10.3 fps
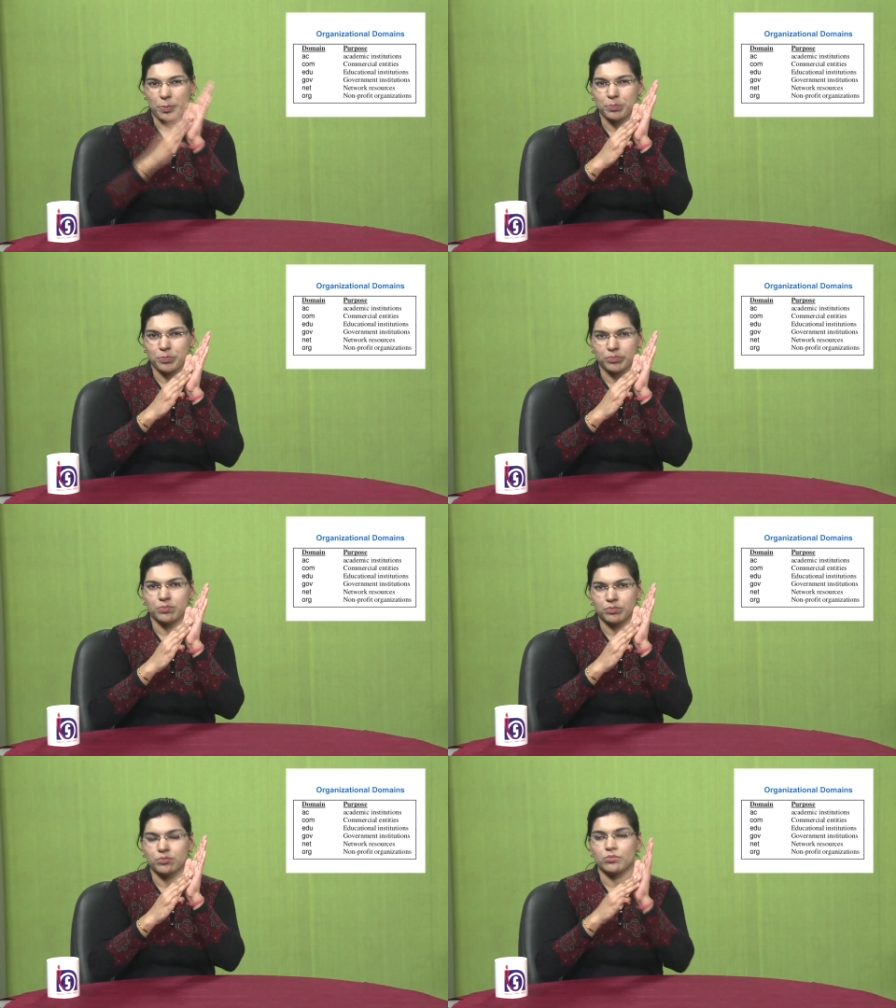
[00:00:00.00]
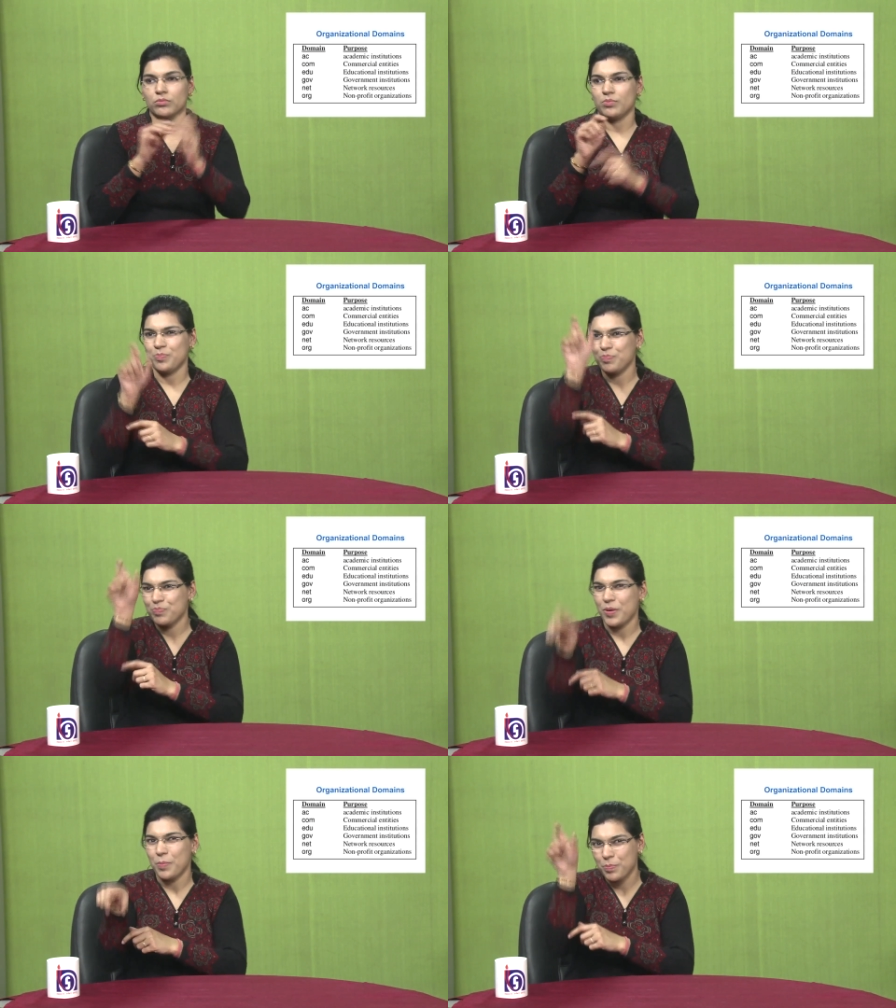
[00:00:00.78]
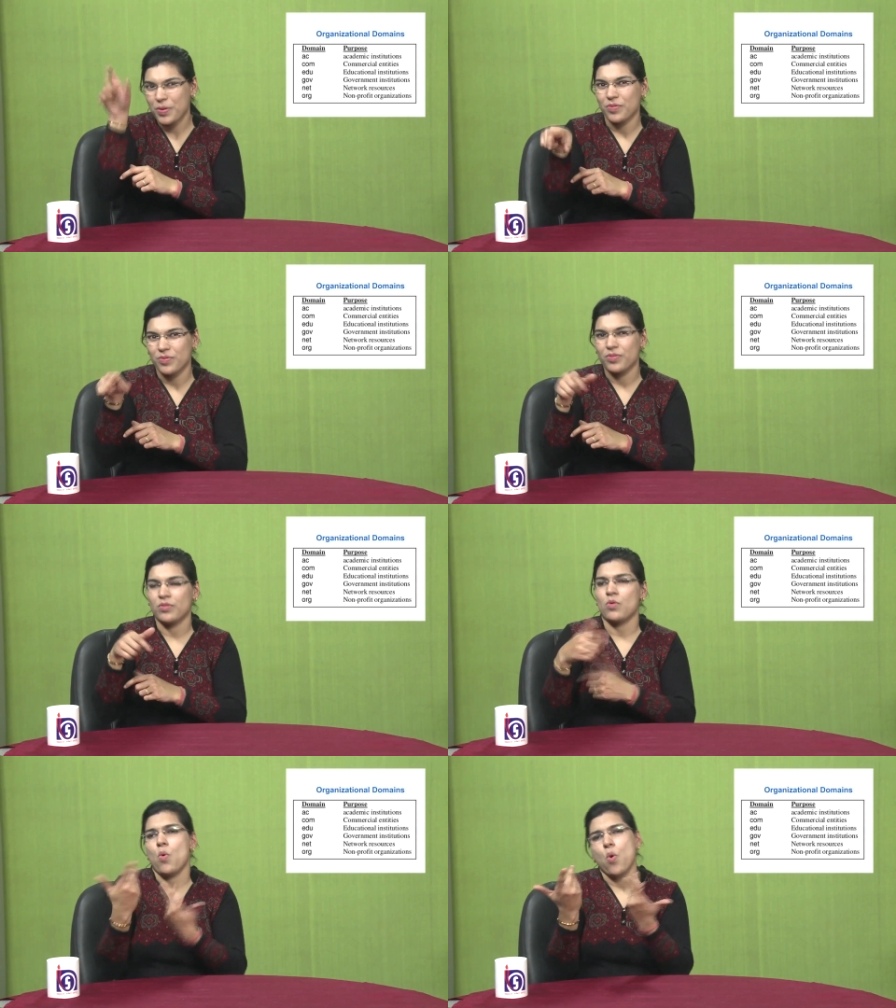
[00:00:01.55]
COM.
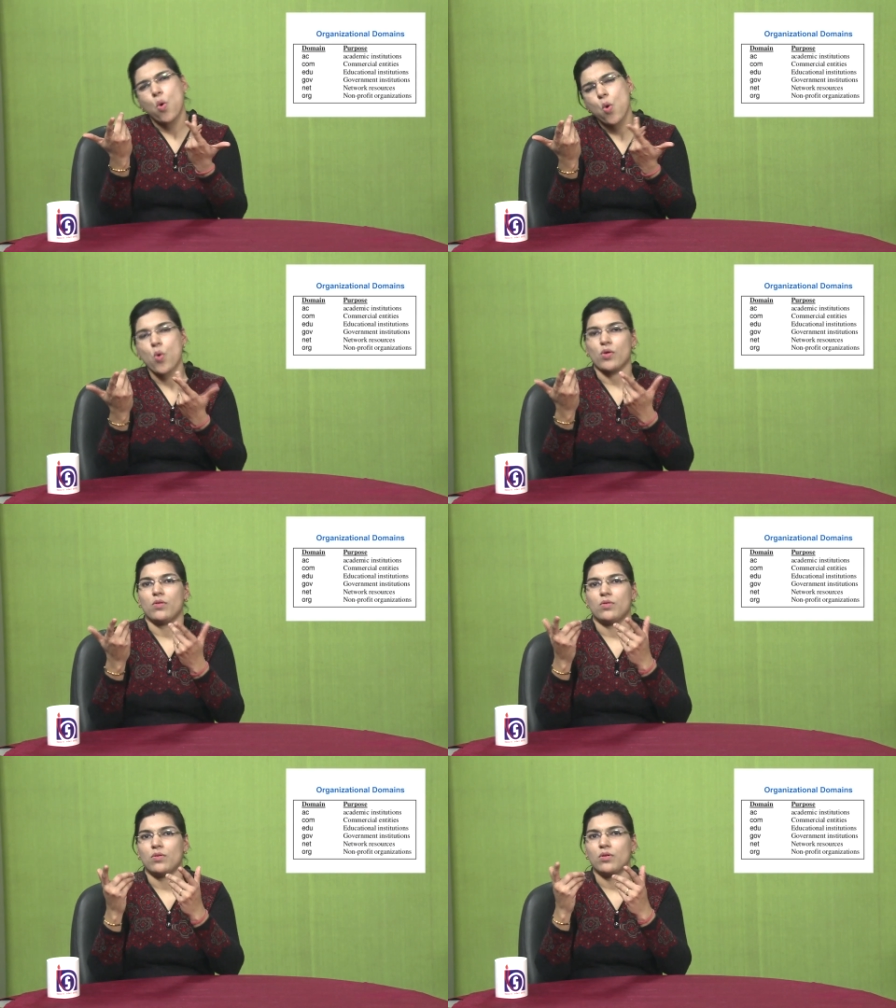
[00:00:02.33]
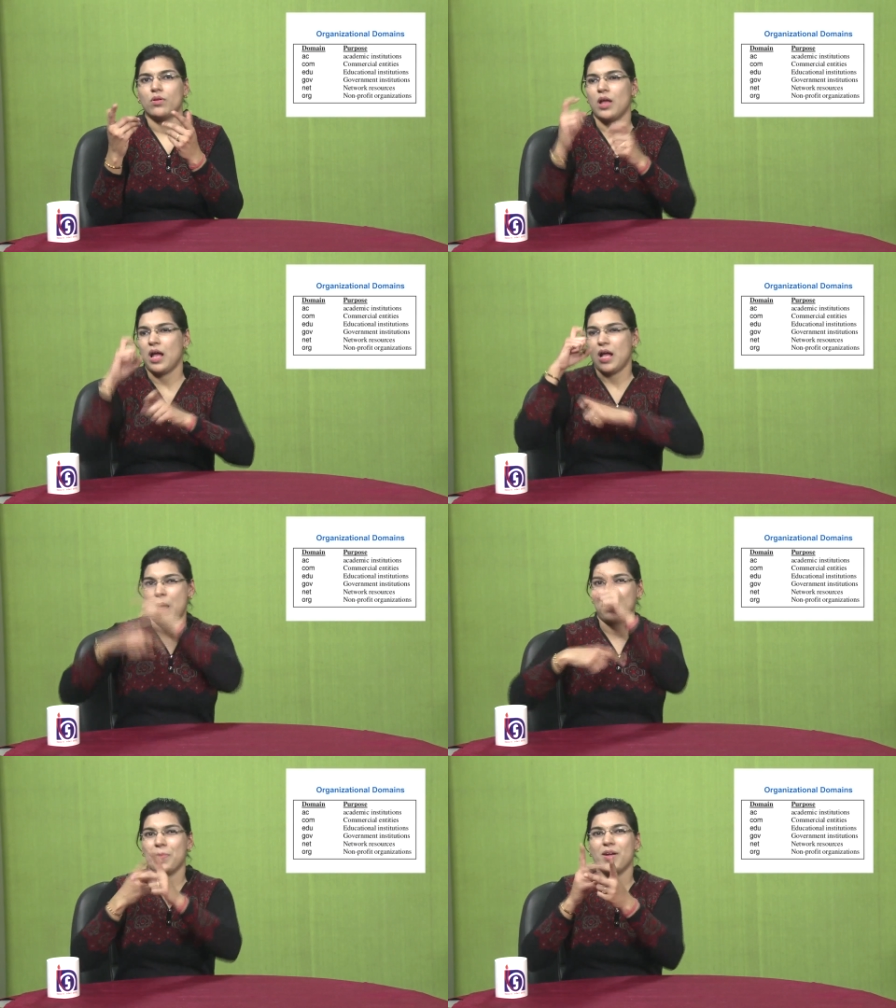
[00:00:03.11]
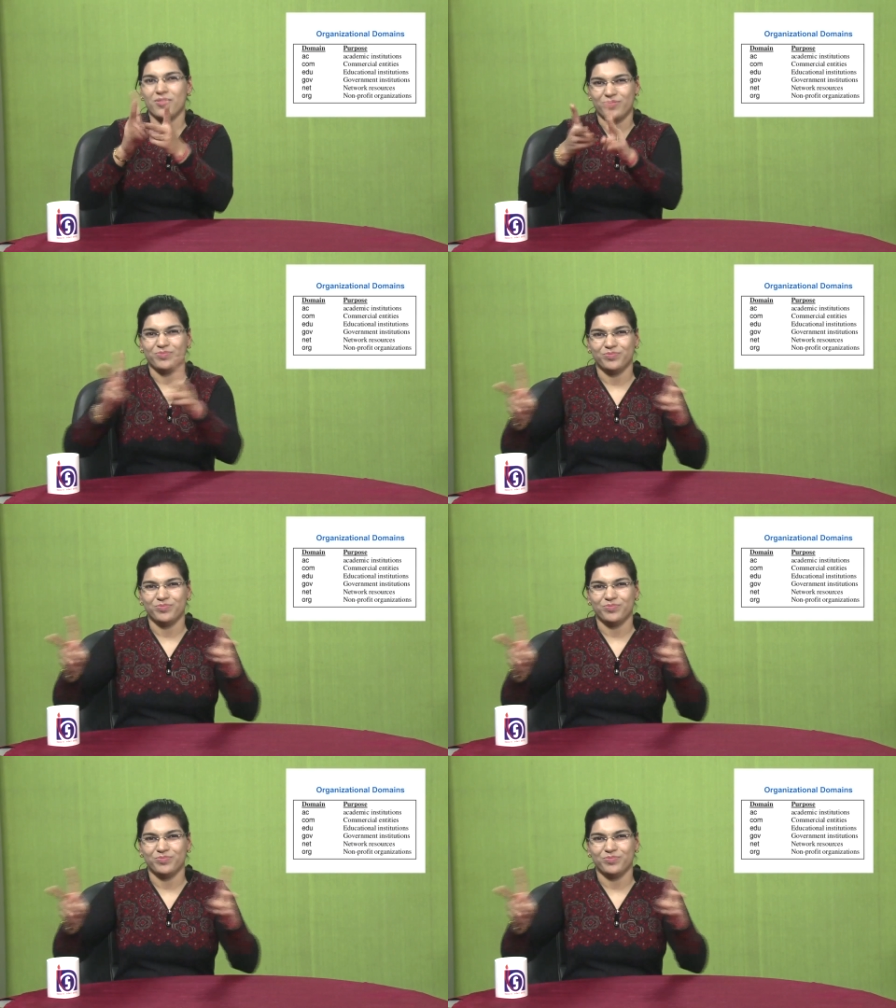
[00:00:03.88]
Commercial entities.